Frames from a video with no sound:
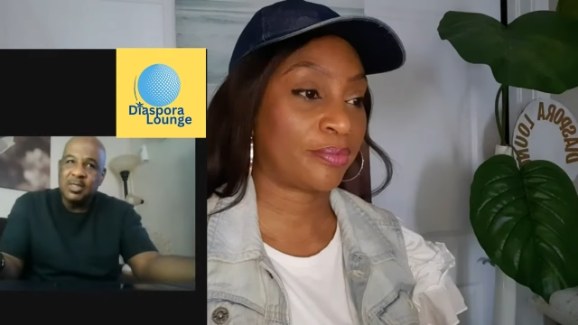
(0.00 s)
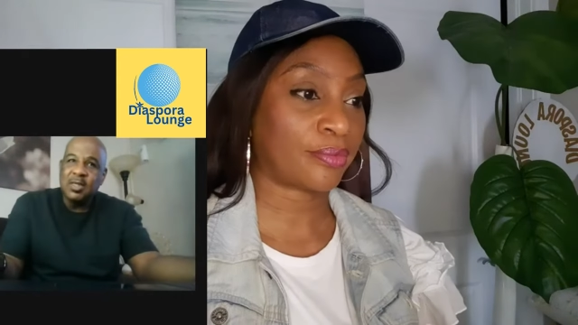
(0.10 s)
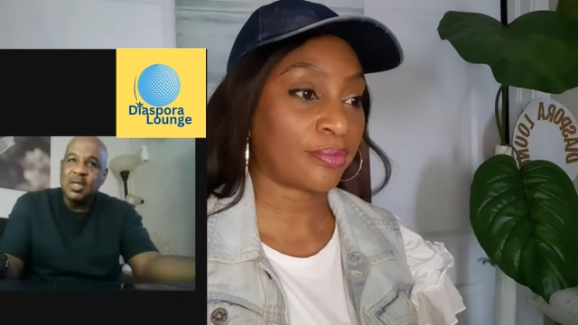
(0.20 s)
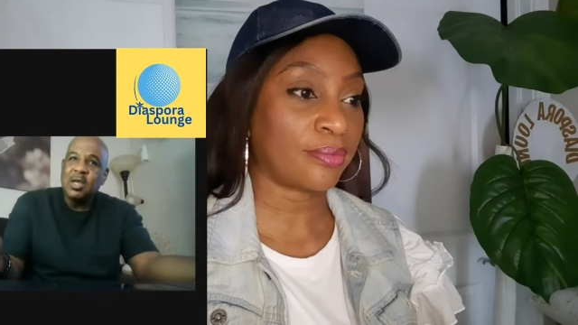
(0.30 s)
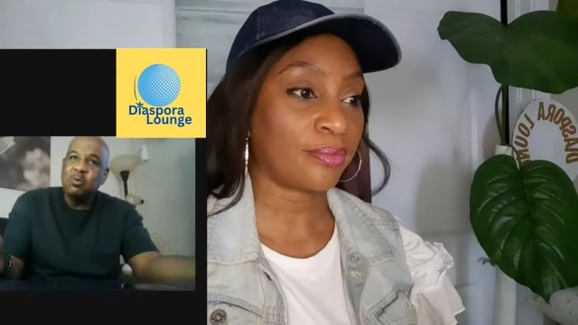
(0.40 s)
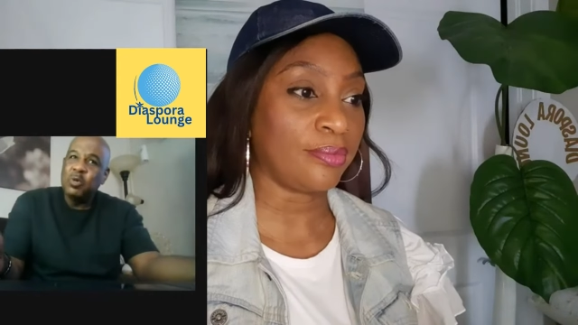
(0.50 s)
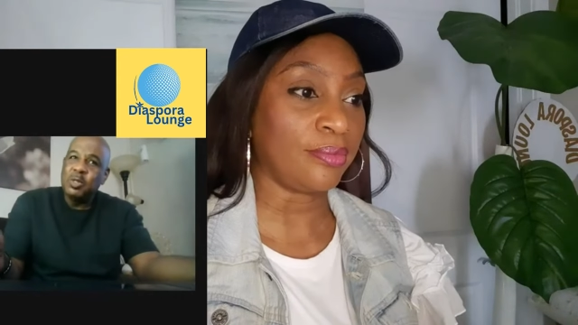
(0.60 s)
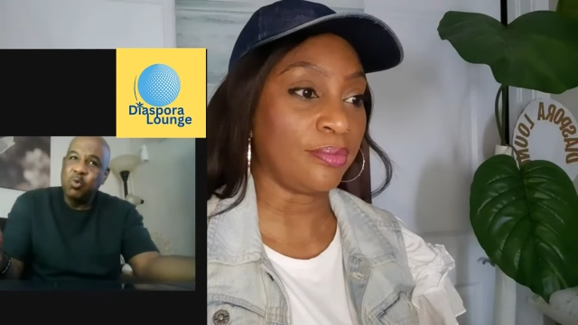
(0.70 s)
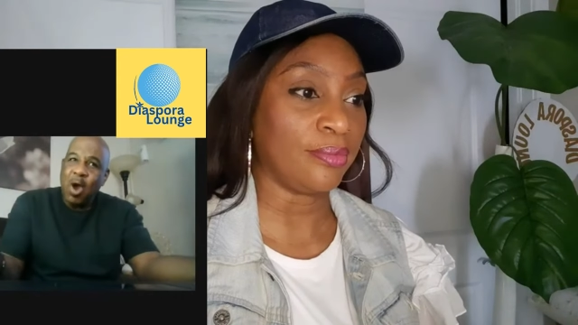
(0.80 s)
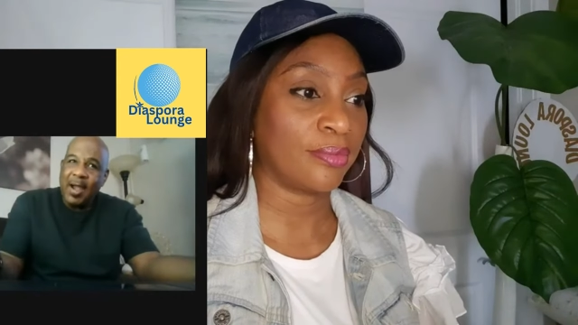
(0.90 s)
Speaker 1: with
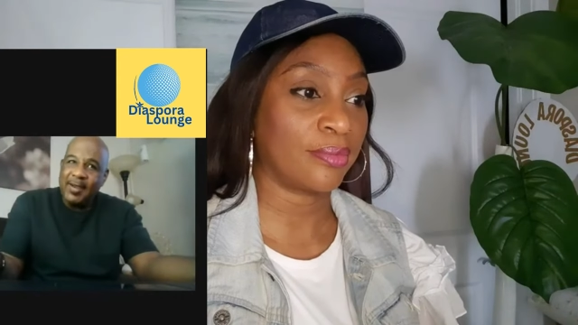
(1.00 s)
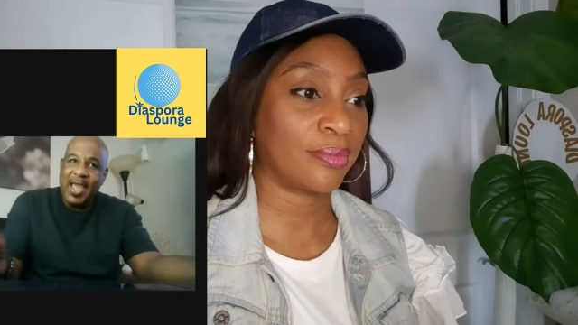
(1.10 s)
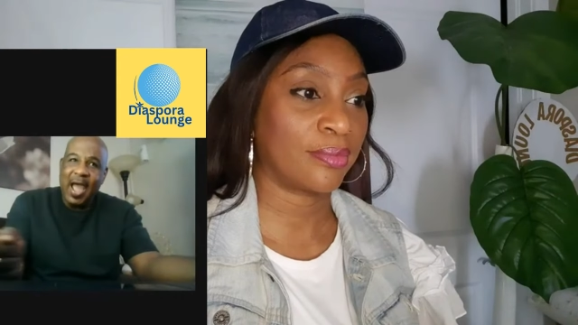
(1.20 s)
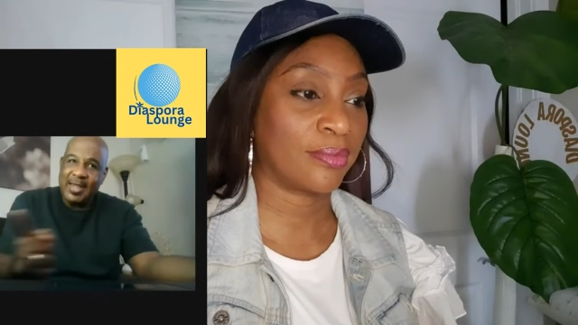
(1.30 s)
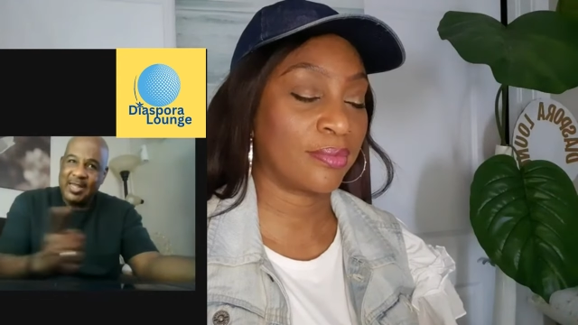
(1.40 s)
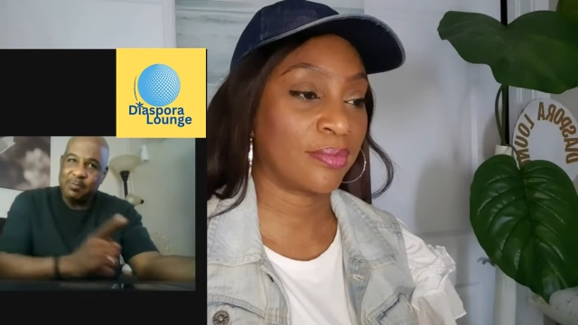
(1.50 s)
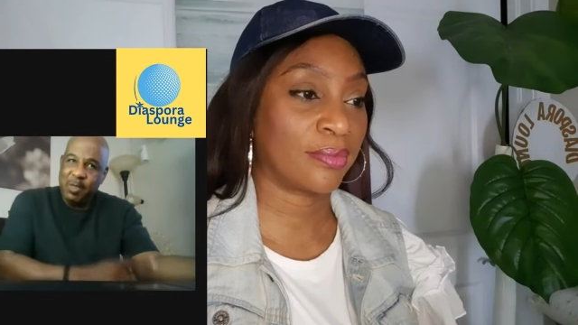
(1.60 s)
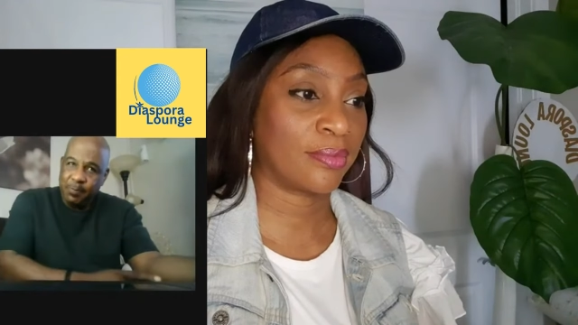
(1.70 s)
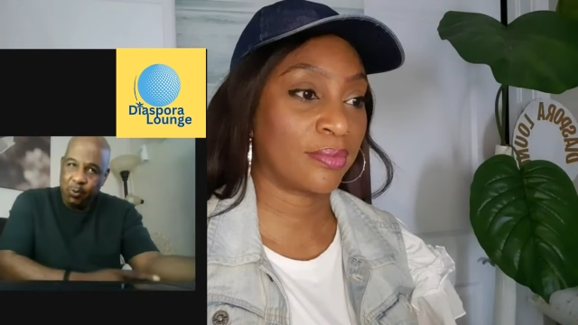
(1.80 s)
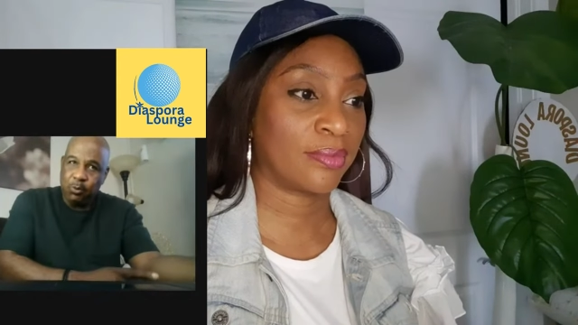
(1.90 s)
Buhari and his
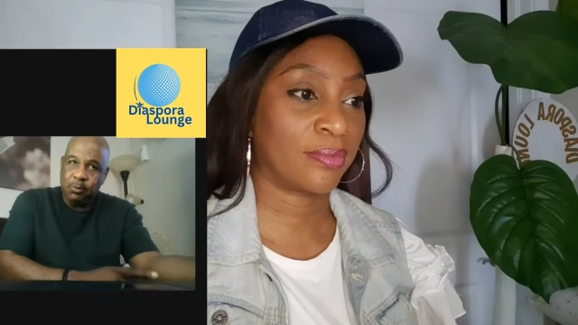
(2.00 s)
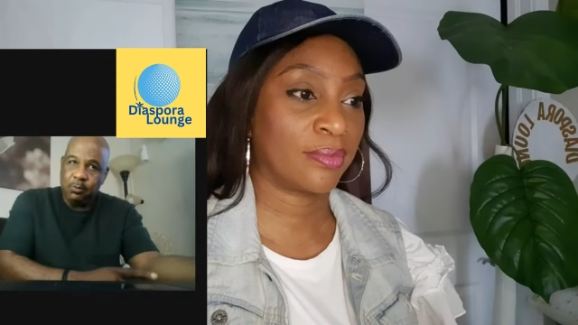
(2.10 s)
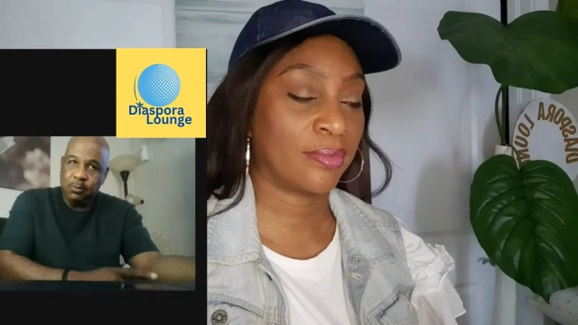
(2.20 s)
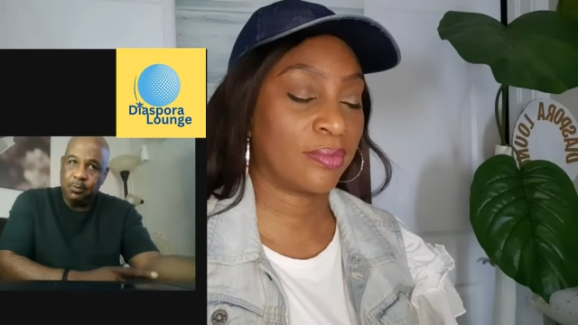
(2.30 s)
people.